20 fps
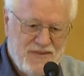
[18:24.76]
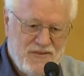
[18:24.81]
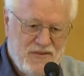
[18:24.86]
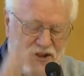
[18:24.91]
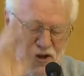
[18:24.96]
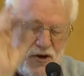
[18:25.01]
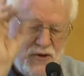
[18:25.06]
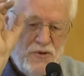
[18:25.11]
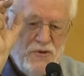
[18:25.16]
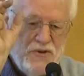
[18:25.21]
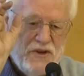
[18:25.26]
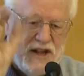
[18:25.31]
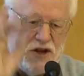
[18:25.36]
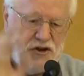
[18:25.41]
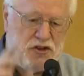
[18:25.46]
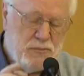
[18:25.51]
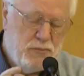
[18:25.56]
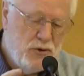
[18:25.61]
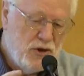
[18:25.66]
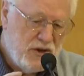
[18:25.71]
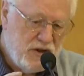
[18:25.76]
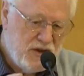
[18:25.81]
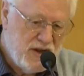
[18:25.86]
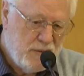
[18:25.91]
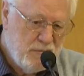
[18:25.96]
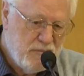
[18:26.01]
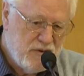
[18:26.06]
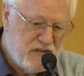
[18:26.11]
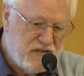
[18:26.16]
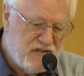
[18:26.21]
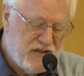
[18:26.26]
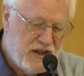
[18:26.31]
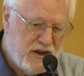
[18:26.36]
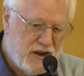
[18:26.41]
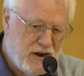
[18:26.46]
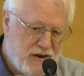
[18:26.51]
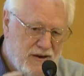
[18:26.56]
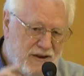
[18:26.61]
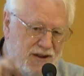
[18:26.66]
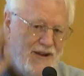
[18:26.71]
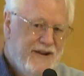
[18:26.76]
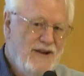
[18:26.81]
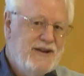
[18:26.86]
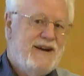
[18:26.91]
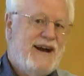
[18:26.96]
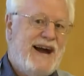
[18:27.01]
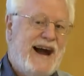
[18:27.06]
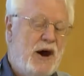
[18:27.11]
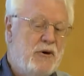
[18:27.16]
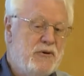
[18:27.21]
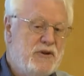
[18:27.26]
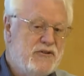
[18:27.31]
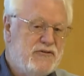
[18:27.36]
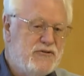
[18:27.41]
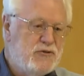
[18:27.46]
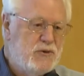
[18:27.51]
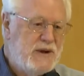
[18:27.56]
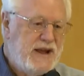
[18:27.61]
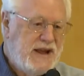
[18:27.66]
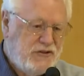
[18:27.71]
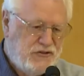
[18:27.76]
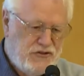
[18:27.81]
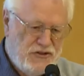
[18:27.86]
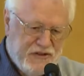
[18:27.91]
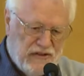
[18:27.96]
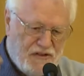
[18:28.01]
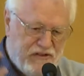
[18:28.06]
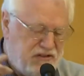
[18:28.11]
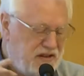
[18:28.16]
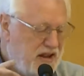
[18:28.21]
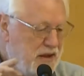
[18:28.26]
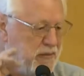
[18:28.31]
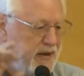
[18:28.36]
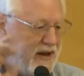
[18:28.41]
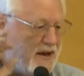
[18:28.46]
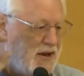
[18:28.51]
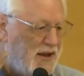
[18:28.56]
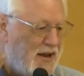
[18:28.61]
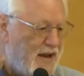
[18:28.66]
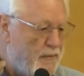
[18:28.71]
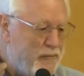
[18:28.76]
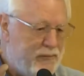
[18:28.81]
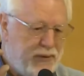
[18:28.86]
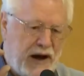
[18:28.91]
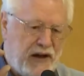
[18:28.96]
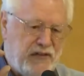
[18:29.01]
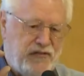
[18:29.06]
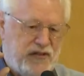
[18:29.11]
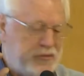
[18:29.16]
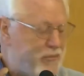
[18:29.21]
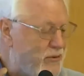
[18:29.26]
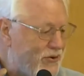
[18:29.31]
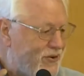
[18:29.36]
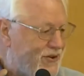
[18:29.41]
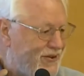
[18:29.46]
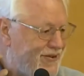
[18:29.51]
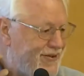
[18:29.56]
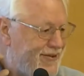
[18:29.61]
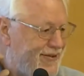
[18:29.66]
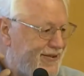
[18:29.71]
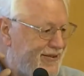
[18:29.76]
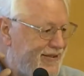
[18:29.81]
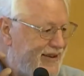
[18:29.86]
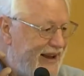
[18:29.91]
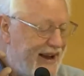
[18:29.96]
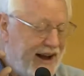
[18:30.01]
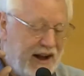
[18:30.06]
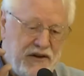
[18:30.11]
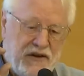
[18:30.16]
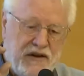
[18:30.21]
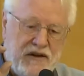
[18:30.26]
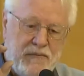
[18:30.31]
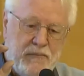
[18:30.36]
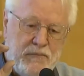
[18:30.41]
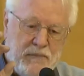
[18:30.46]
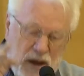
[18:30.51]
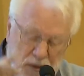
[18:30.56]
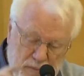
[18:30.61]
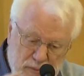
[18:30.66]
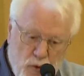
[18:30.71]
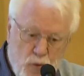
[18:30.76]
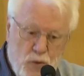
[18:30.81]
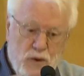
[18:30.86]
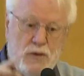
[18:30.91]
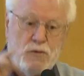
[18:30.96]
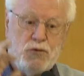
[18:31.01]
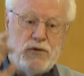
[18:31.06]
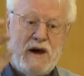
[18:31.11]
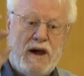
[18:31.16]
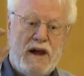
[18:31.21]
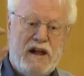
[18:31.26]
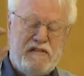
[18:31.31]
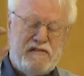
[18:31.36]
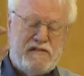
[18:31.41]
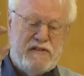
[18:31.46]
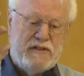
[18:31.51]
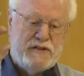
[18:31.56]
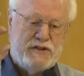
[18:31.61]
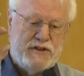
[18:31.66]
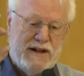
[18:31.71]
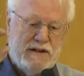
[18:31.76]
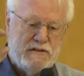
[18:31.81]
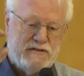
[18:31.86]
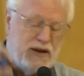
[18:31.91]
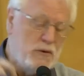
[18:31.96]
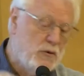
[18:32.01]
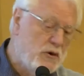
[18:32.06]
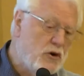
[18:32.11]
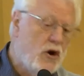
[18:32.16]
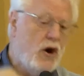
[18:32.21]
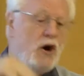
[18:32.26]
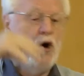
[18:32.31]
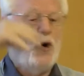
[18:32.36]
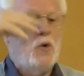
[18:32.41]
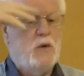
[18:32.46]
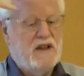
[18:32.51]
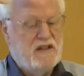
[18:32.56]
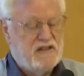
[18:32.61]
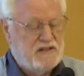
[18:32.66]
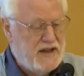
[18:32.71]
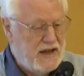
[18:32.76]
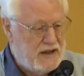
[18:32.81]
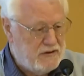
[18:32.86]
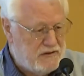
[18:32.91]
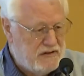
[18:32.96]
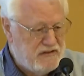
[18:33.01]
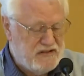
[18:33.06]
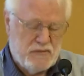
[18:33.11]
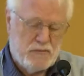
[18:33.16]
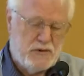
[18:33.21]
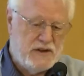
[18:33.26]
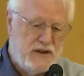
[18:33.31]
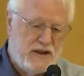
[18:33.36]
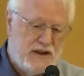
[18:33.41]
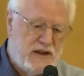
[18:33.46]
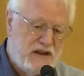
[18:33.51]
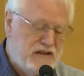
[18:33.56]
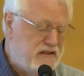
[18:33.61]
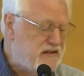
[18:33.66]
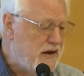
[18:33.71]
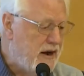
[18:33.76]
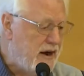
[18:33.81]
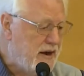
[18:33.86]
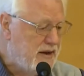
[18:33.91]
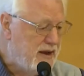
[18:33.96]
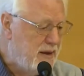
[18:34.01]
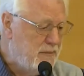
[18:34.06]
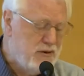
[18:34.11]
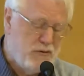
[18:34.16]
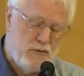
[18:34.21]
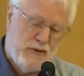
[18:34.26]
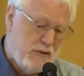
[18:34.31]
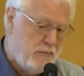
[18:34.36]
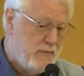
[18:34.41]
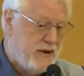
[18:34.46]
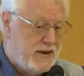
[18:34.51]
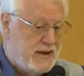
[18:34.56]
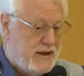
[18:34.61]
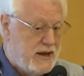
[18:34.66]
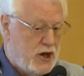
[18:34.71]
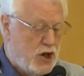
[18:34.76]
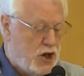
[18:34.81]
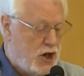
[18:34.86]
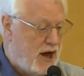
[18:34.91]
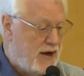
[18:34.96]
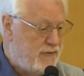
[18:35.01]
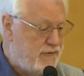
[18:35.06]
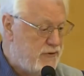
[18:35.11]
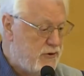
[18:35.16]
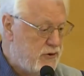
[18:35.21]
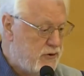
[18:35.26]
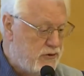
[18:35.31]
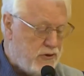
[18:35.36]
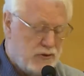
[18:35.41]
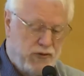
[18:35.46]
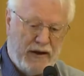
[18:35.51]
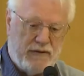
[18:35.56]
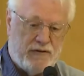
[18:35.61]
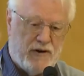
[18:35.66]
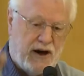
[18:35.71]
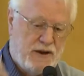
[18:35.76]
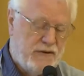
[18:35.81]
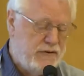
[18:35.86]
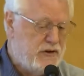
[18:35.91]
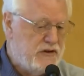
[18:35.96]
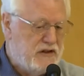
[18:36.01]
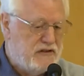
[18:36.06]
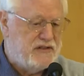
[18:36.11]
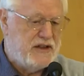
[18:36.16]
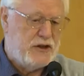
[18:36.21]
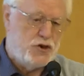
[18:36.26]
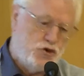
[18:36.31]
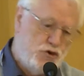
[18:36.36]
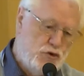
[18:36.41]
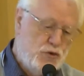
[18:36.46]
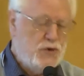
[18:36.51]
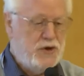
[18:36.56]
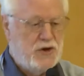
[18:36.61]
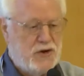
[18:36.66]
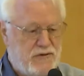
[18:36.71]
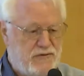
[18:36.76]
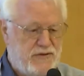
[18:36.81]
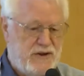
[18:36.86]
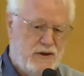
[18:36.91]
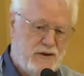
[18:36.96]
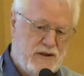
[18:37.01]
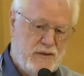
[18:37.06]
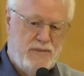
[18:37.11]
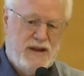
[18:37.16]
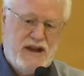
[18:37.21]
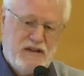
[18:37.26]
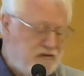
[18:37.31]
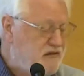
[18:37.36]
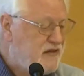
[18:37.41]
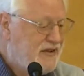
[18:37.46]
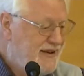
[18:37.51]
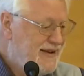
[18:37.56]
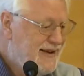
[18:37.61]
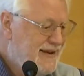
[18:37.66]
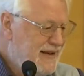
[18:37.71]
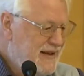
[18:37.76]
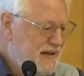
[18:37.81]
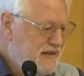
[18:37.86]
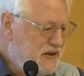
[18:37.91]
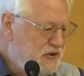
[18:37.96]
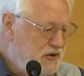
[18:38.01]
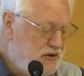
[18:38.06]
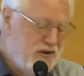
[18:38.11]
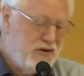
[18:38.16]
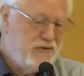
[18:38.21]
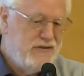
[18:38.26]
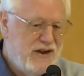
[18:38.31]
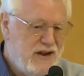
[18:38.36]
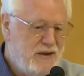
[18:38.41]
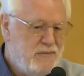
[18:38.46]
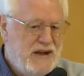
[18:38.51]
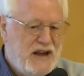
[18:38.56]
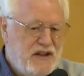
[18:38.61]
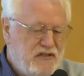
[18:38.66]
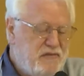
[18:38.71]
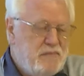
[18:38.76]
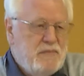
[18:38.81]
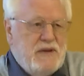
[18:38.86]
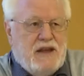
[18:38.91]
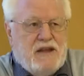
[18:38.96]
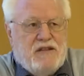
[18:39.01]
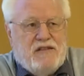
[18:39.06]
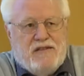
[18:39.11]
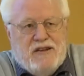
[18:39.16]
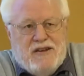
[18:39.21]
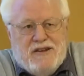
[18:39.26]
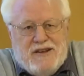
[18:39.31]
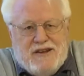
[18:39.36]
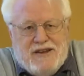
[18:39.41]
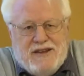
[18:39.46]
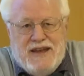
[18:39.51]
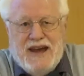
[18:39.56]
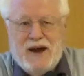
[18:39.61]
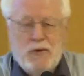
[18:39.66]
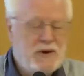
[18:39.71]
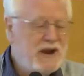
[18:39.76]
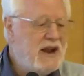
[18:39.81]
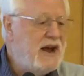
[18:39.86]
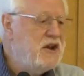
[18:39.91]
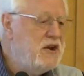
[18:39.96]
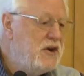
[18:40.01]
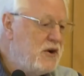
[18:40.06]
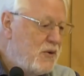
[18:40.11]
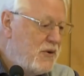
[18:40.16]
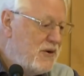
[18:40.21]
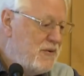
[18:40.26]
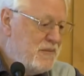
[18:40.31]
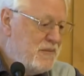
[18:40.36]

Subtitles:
you need to put numbers that are out of reach, seemingly impossible. And people will rise to the challenge. They won't always get to some ridiculously high number, but they might get a lot further than they've gotten if you just said, do your very best. The do your very best means, yeah, what I know.